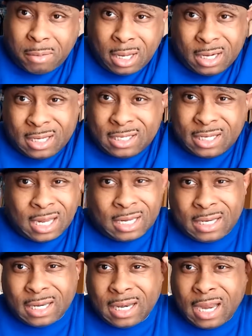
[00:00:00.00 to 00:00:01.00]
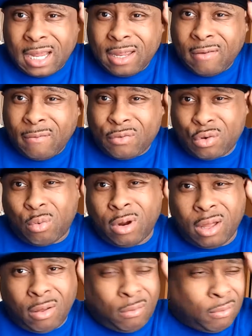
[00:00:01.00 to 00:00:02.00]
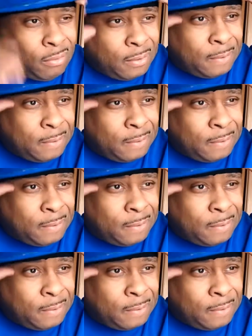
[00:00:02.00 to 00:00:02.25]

Man, it's like negative 12.